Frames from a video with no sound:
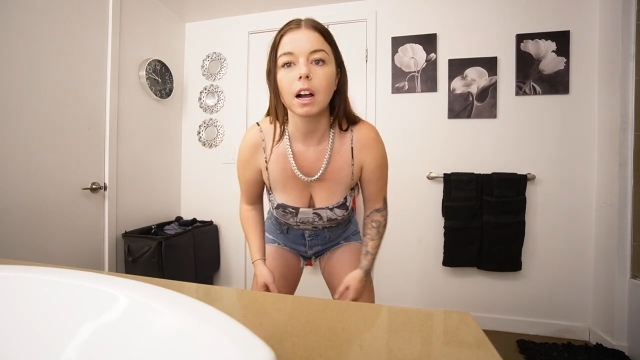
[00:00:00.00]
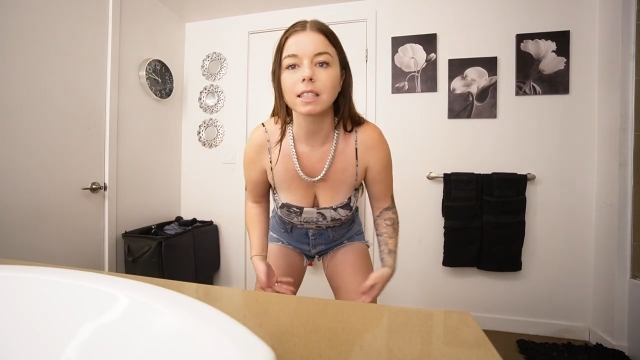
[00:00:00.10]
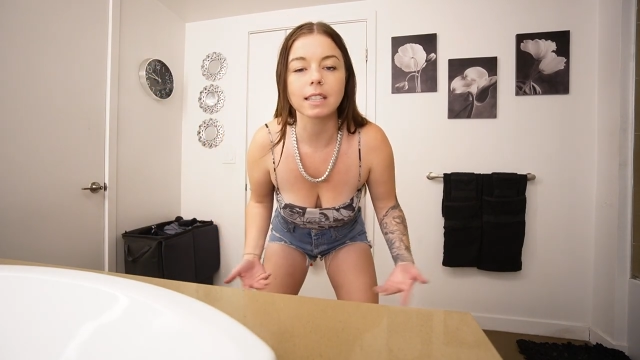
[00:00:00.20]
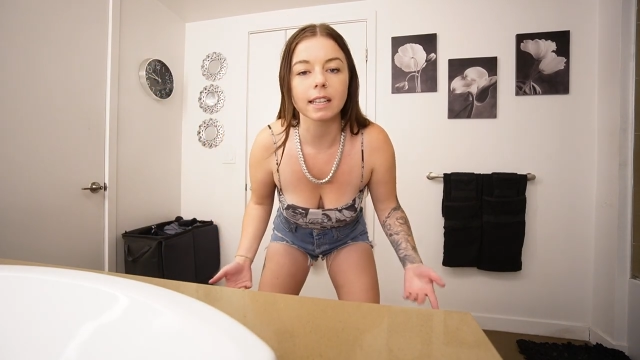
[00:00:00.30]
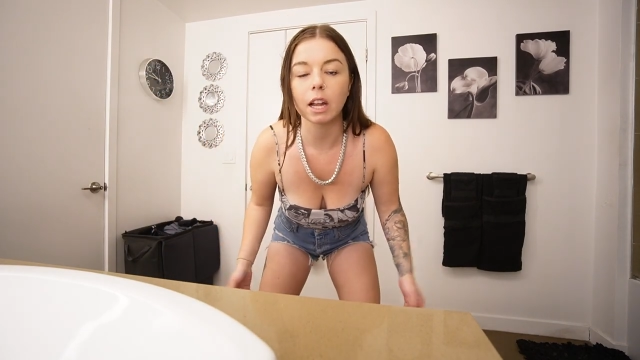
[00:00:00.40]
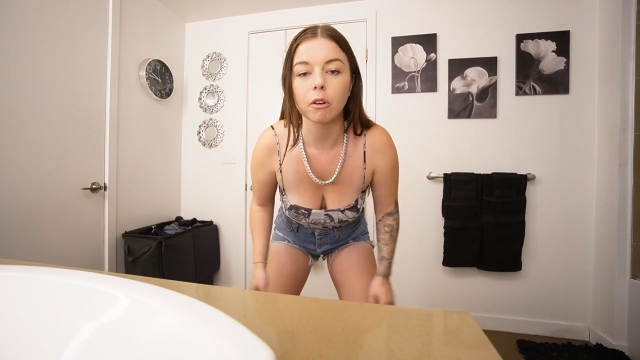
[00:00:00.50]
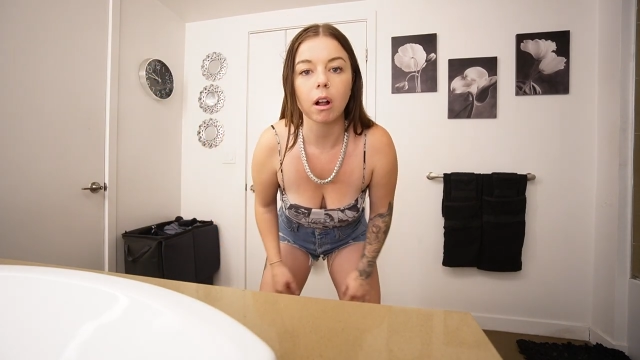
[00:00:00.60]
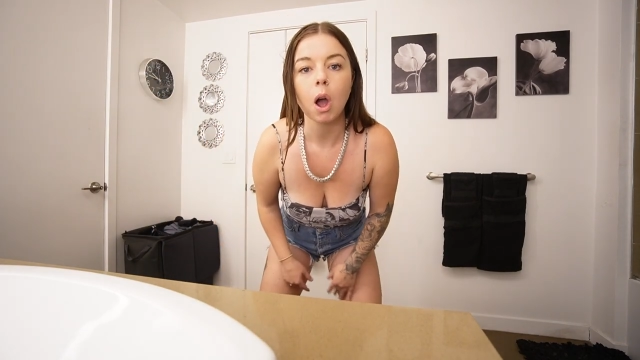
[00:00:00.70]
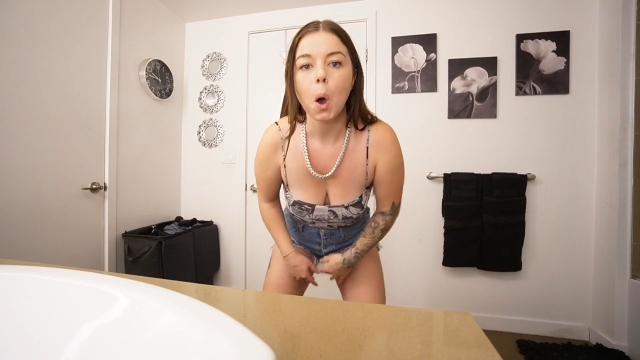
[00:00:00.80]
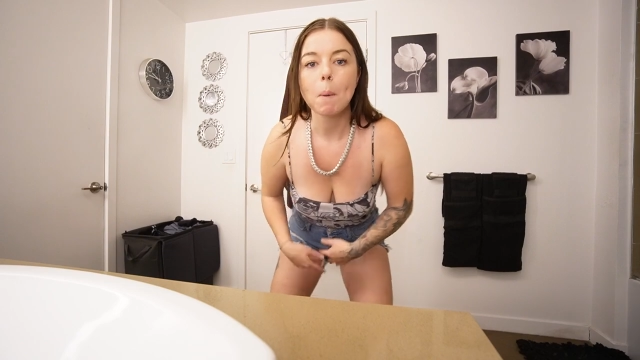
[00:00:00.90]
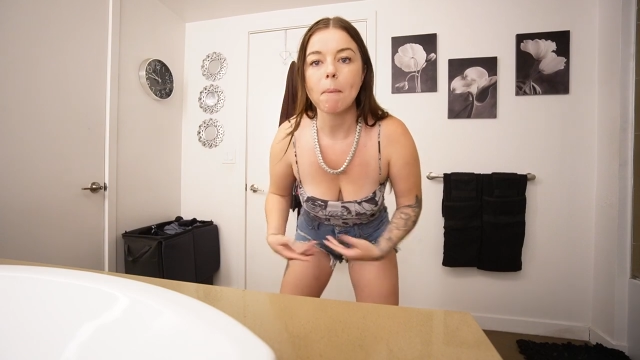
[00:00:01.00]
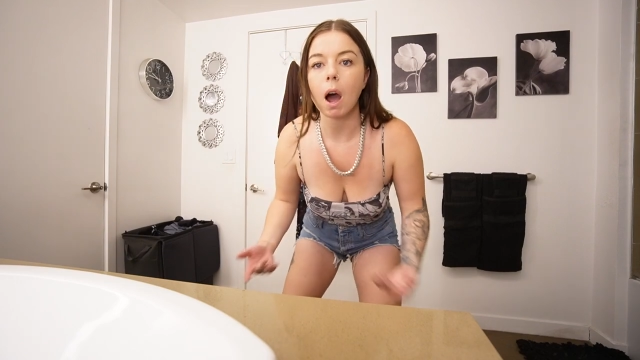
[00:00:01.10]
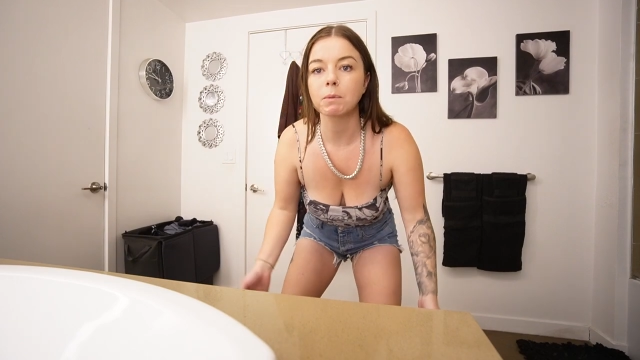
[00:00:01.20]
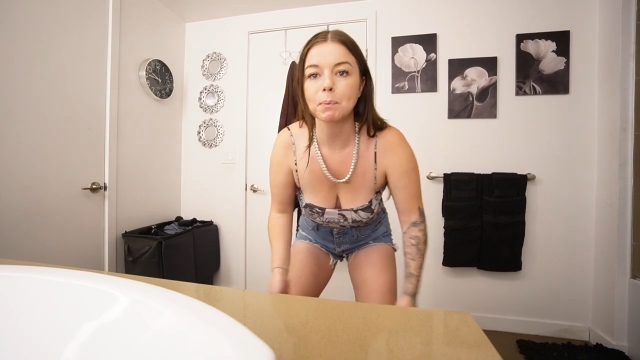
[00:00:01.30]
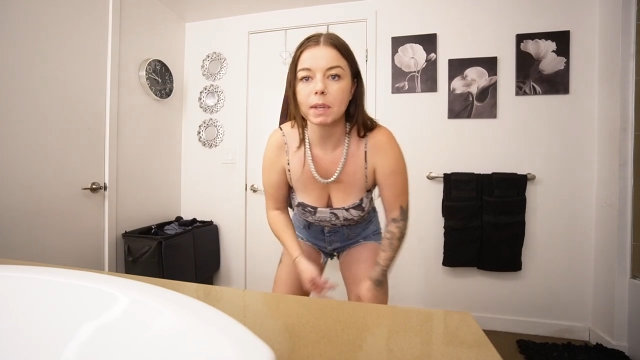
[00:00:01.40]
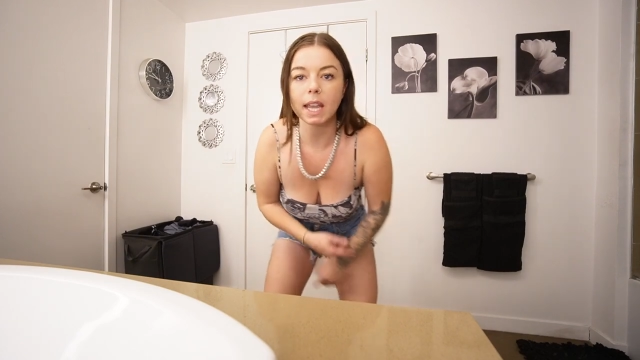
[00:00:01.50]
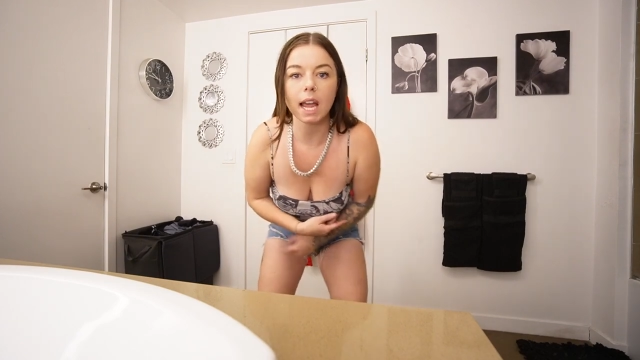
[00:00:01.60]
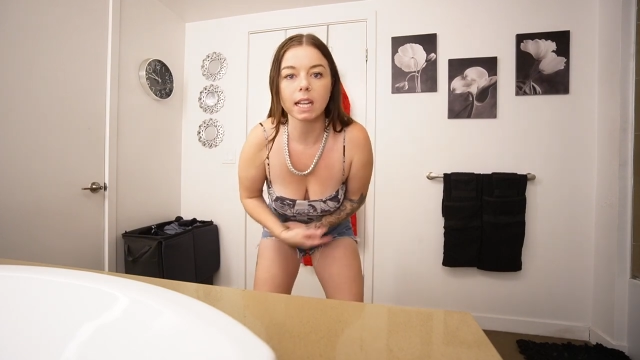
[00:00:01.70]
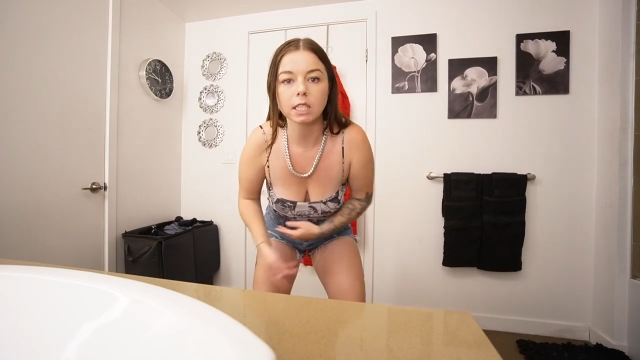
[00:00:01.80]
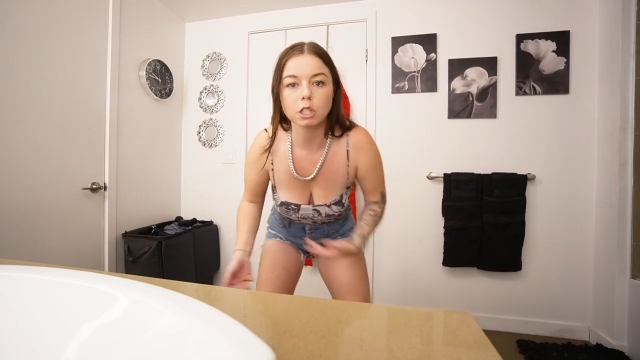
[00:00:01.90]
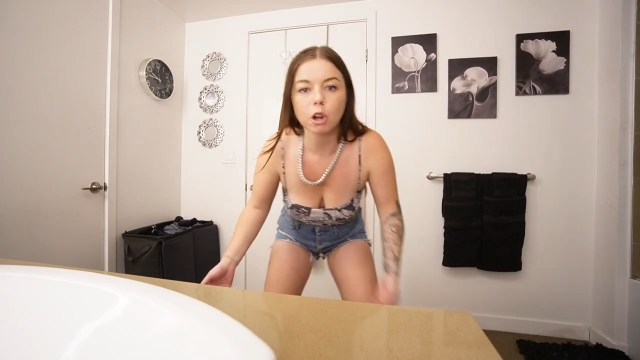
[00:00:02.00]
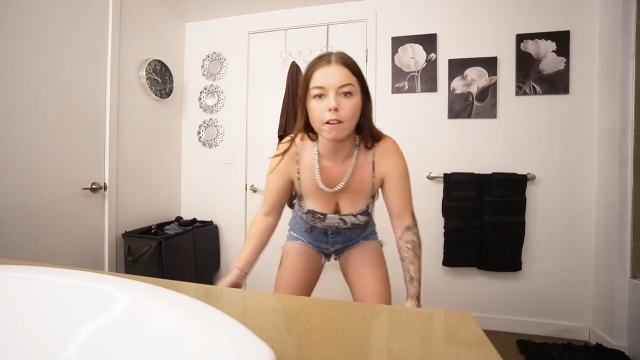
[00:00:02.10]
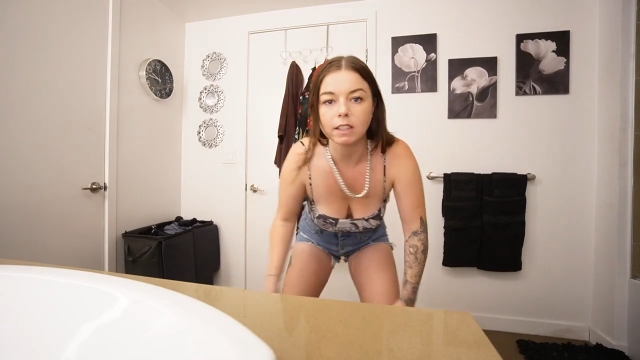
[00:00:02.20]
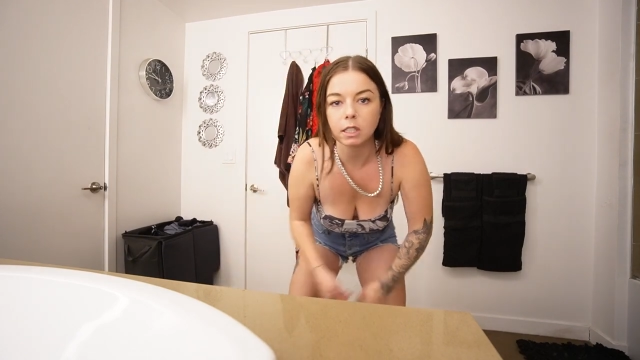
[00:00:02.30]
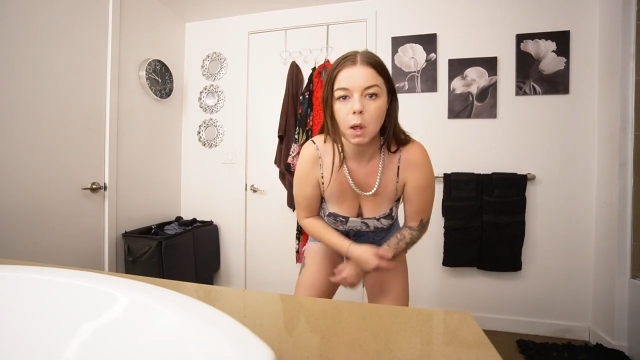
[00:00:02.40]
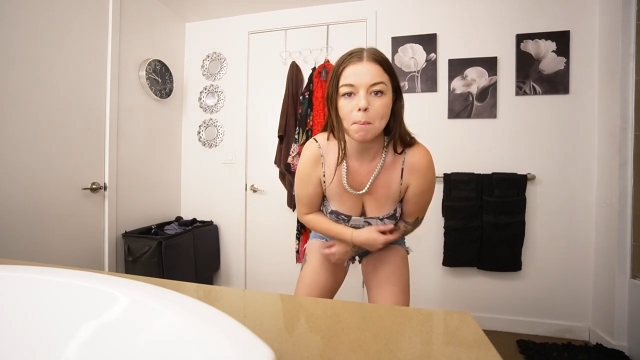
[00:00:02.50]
I sang that wrong. Mom's spaghetti's nervous,